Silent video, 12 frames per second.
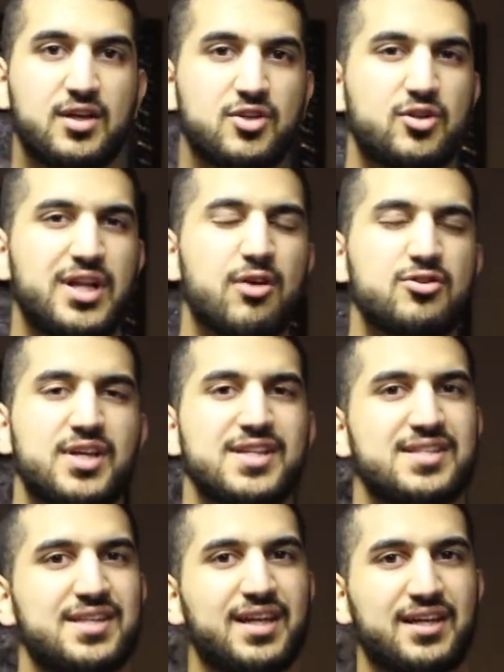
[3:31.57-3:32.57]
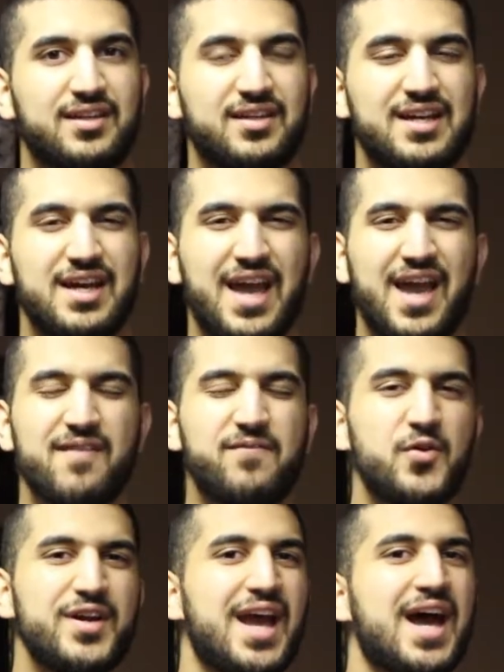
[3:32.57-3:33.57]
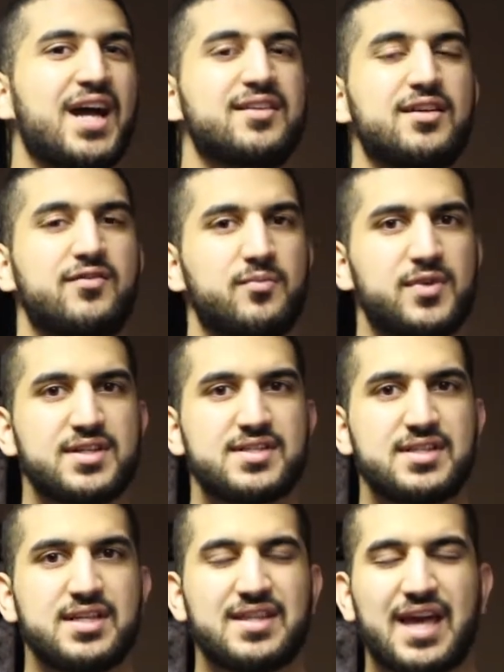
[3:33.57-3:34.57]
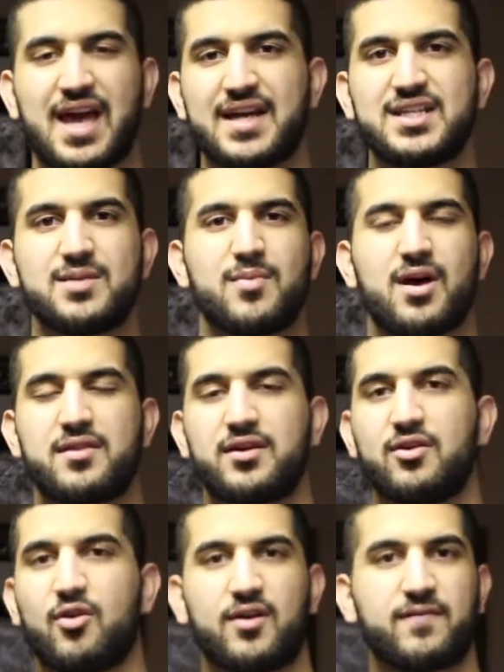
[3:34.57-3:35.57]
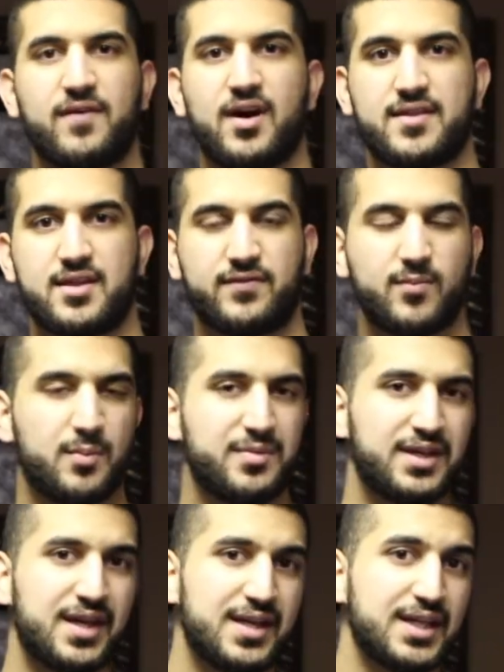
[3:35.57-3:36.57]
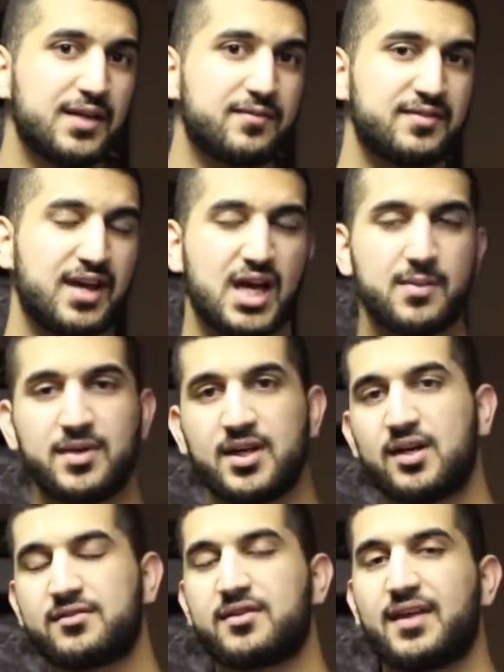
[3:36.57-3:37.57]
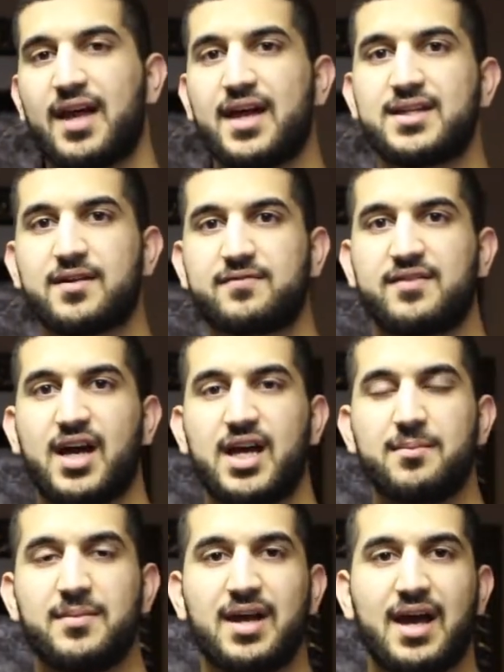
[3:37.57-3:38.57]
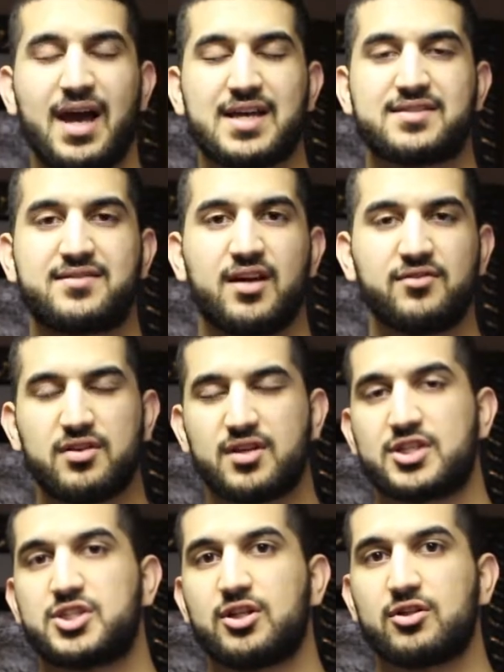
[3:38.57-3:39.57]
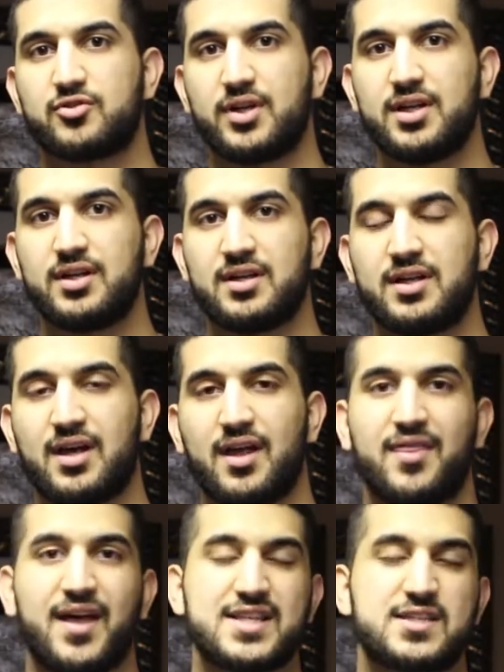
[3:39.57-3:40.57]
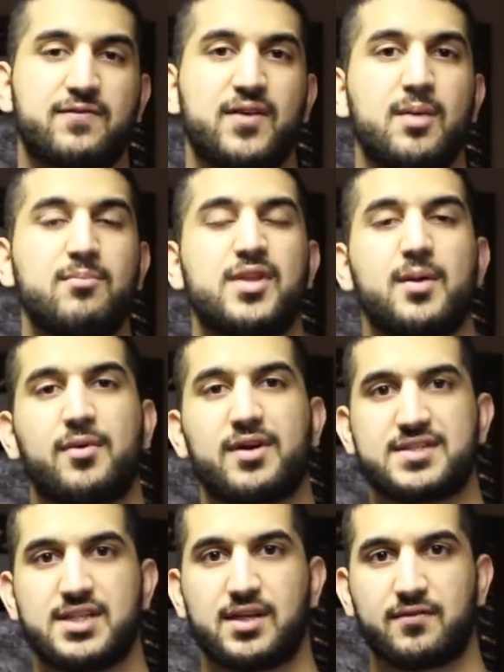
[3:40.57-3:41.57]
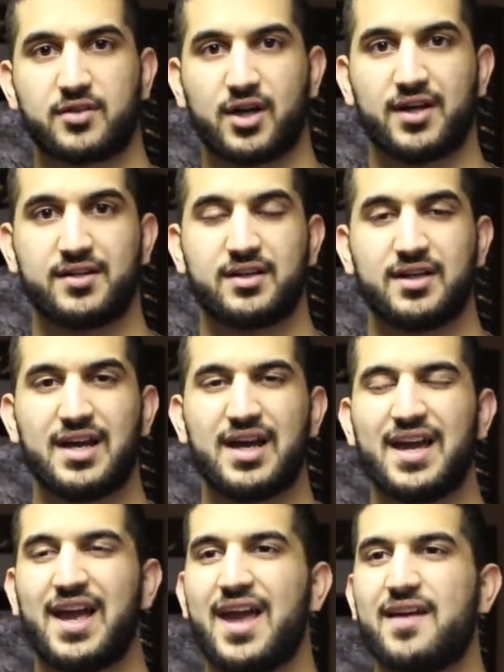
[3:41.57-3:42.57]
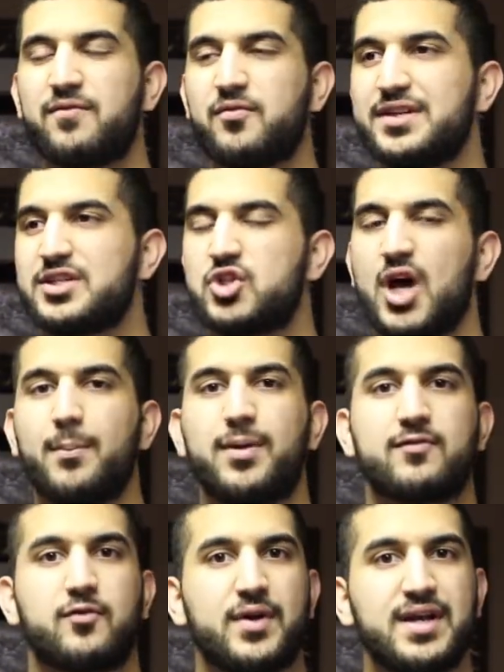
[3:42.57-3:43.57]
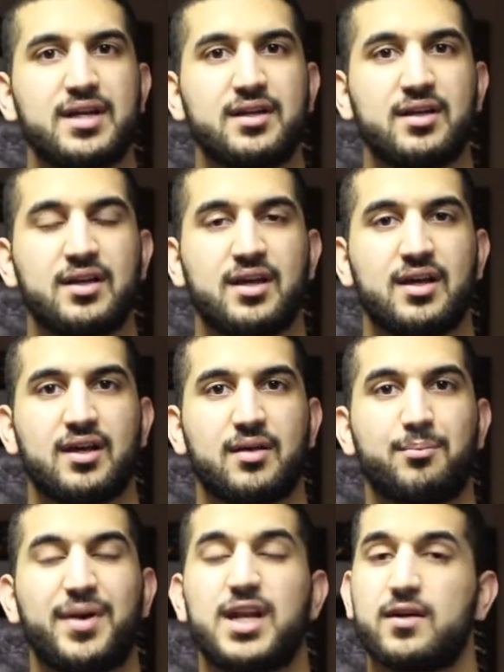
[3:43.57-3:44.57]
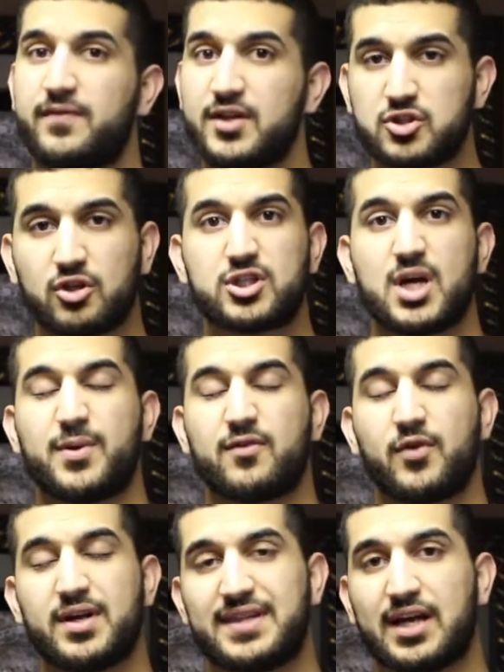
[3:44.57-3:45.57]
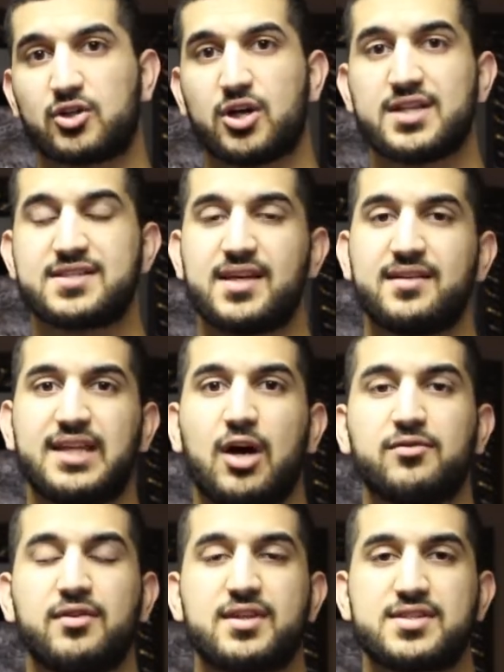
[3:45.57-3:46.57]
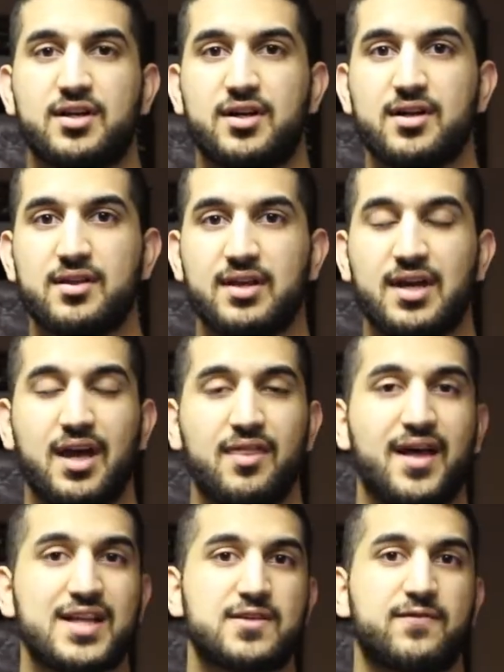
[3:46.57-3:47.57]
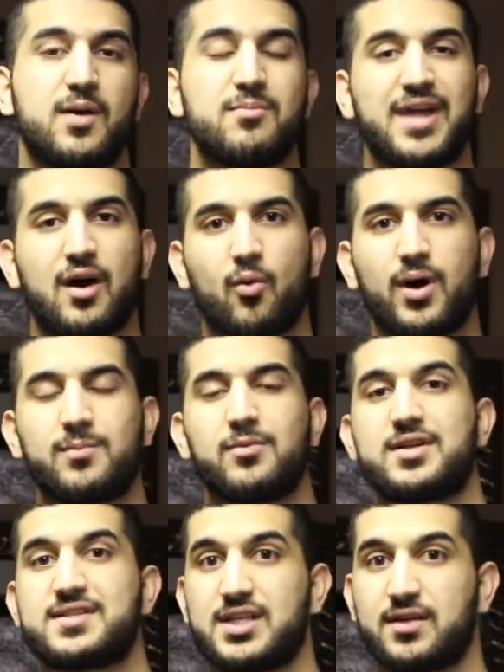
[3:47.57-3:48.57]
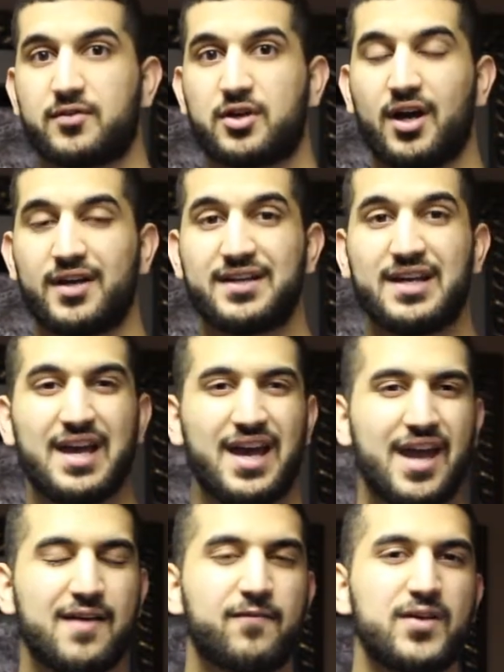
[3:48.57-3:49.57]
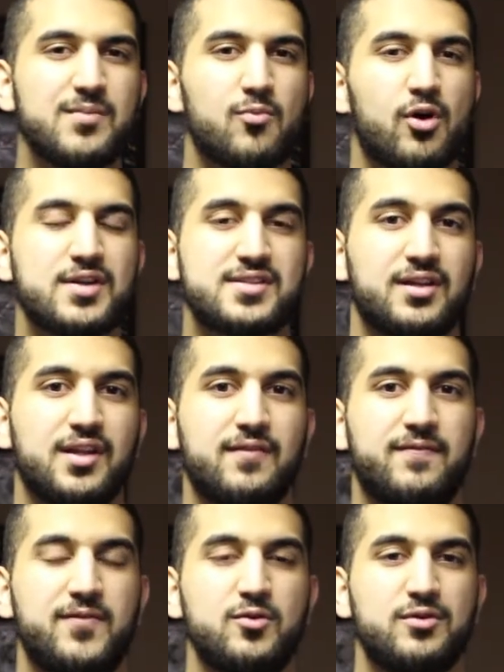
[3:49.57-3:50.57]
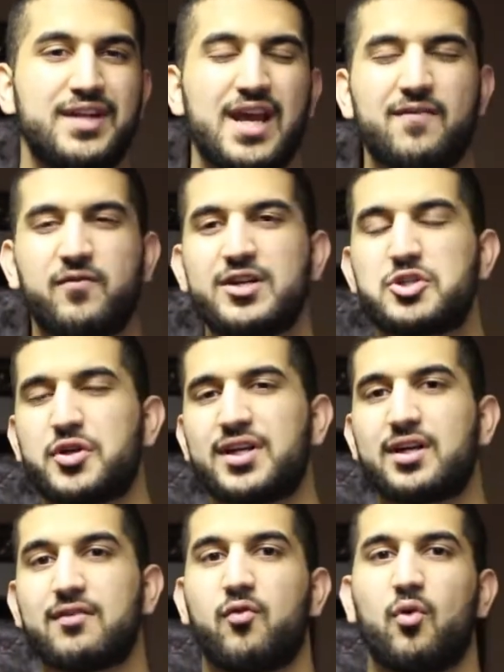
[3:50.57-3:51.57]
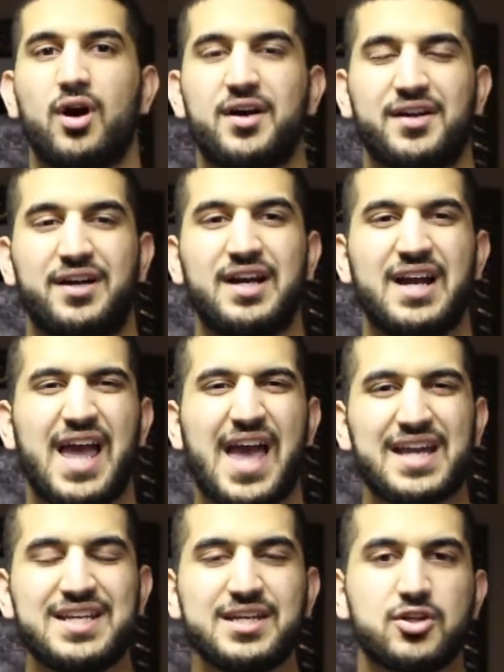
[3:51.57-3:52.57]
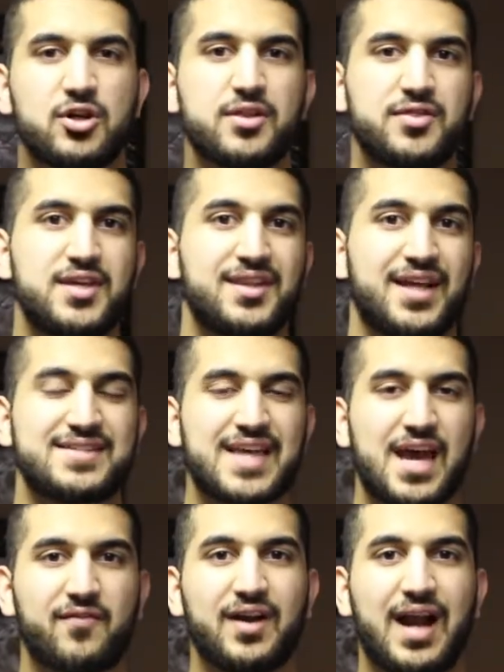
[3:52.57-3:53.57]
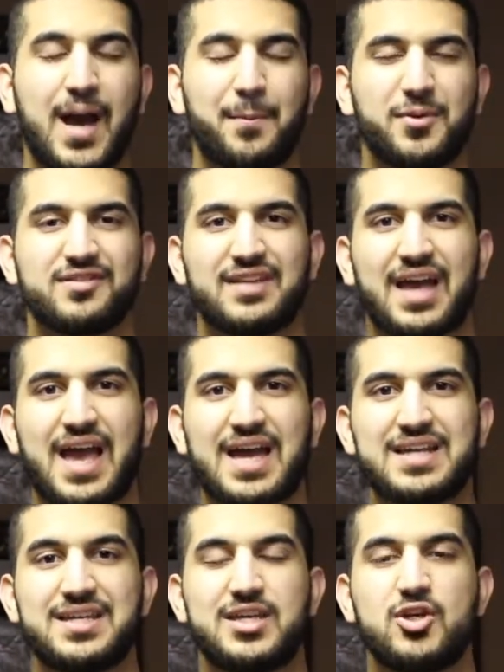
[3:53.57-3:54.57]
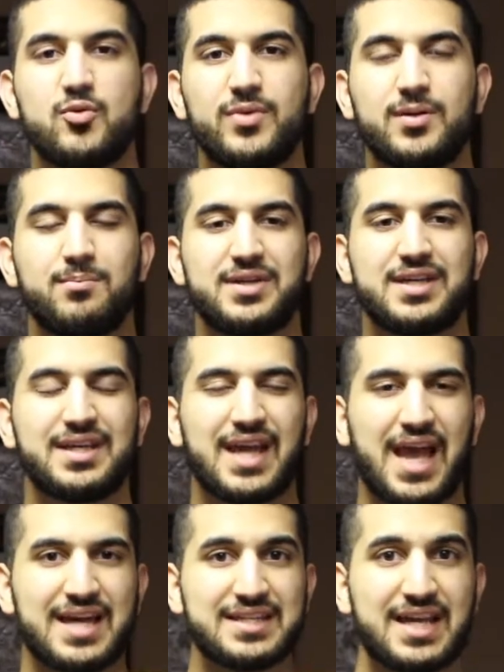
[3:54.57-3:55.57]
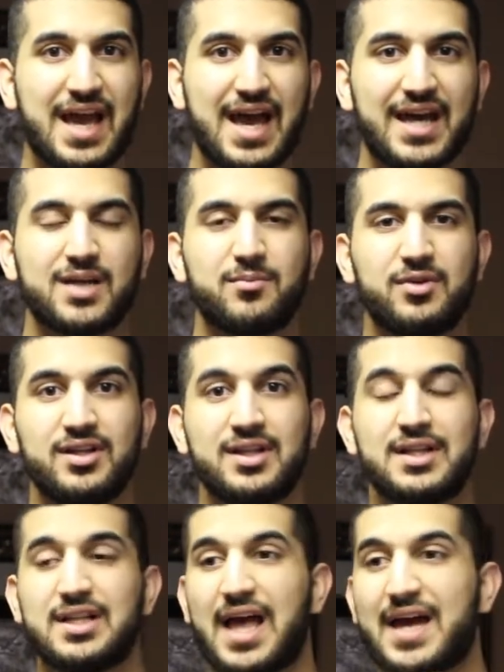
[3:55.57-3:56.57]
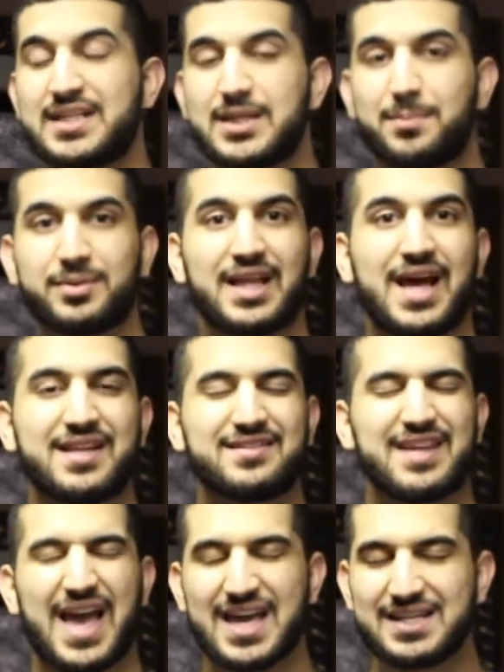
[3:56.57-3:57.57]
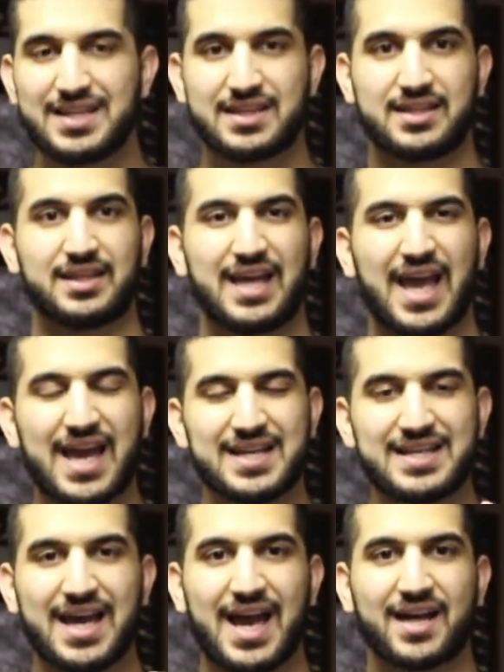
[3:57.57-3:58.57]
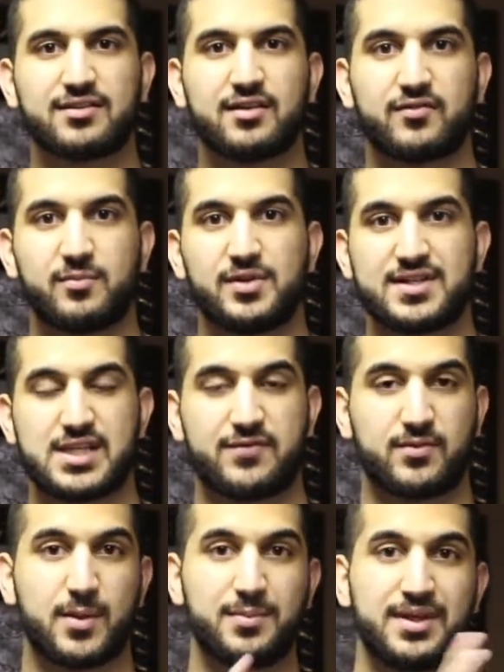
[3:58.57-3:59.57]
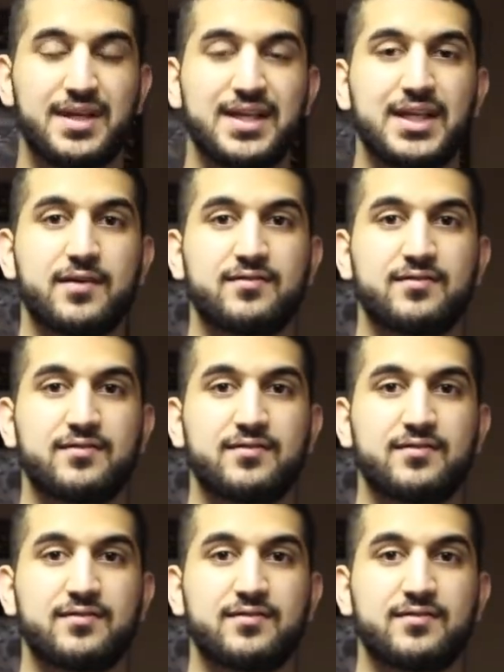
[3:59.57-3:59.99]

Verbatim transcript: So now just think, every act of mercy that any mother or father from the beginning of time till the end of time has done to their children, that's from the mercy of God. Every drop of rain, beneficial drop of rain that God sent down to this earth, that's from that one mercy of God. Every morsel of food, every drink of water, any good thing that's ever happened to any human being, any animal, any plant, anything, any act of mercy from the beginning